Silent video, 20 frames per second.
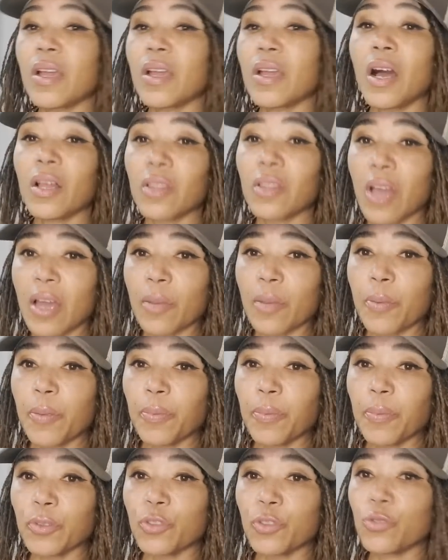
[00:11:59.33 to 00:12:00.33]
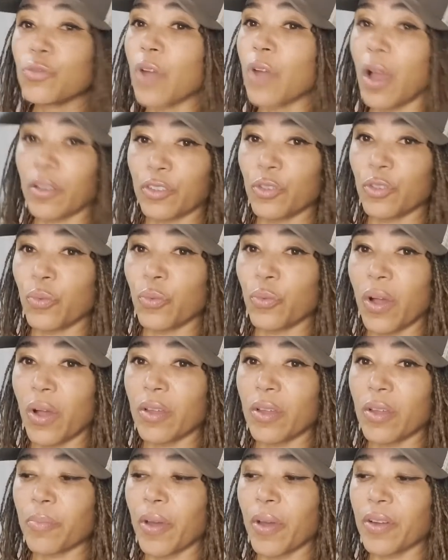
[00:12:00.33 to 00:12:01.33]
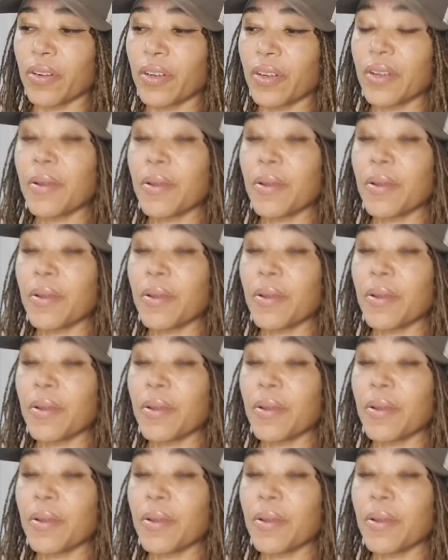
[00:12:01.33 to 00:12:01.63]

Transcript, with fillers: a lot of people do not do well on butter